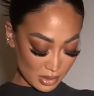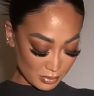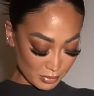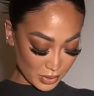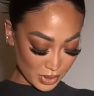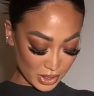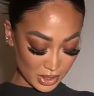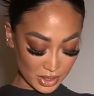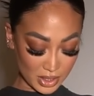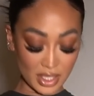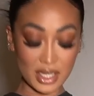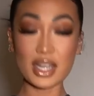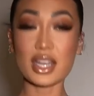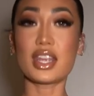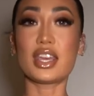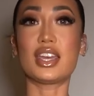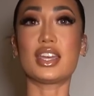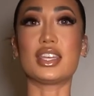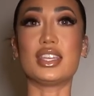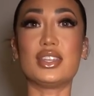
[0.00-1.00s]
but
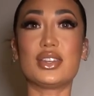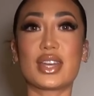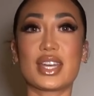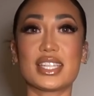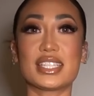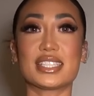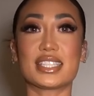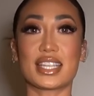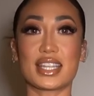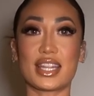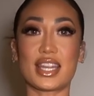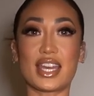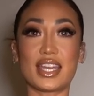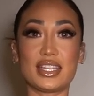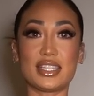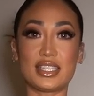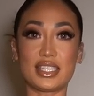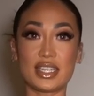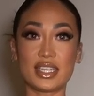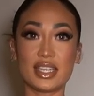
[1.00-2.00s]
you guys get the
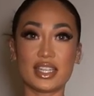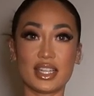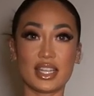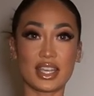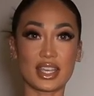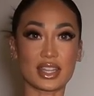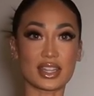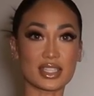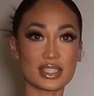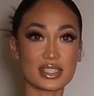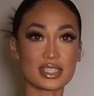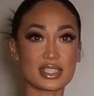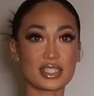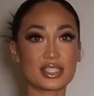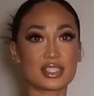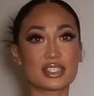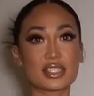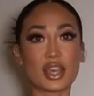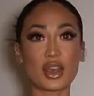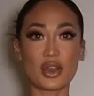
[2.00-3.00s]
idea. Like, this
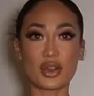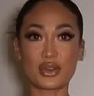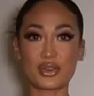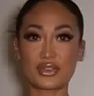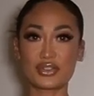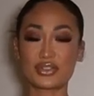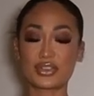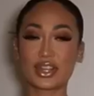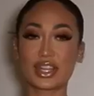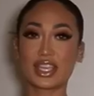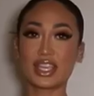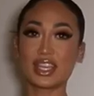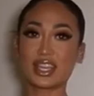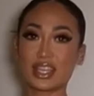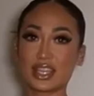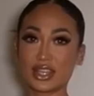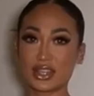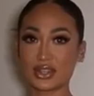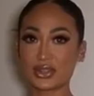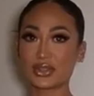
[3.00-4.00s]
is so
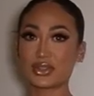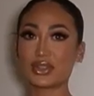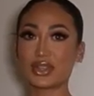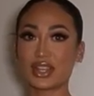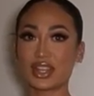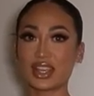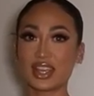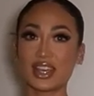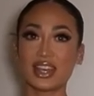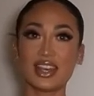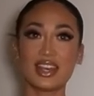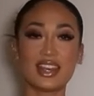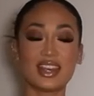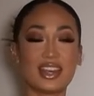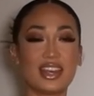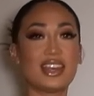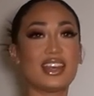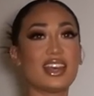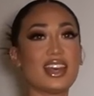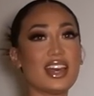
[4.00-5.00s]
freaking cute.
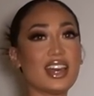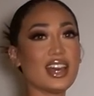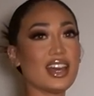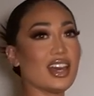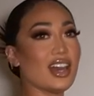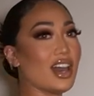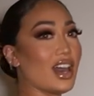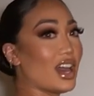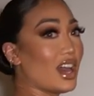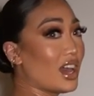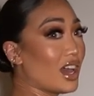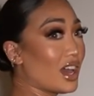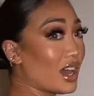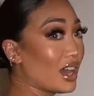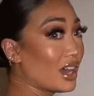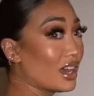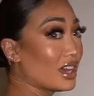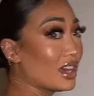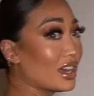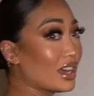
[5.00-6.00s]

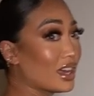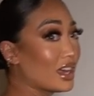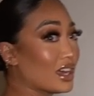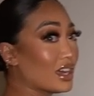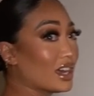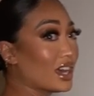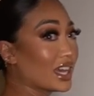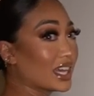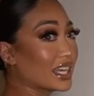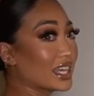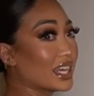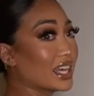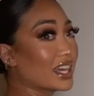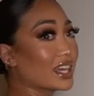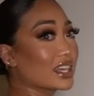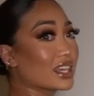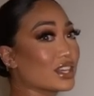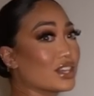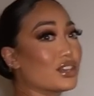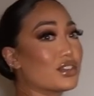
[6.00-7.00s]
Oh, I
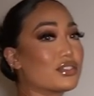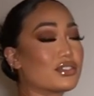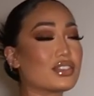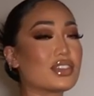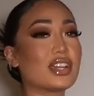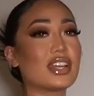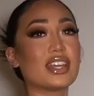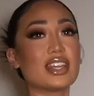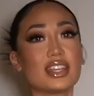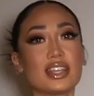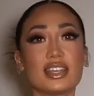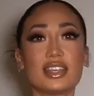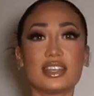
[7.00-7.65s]
can't get over it.